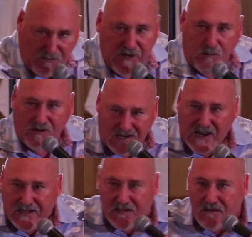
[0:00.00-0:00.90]
the Greek word,
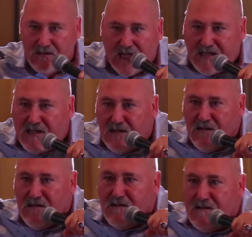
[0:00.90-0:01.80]
Nike. Nike.
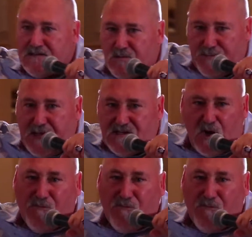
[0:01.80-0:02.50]
That's what it means,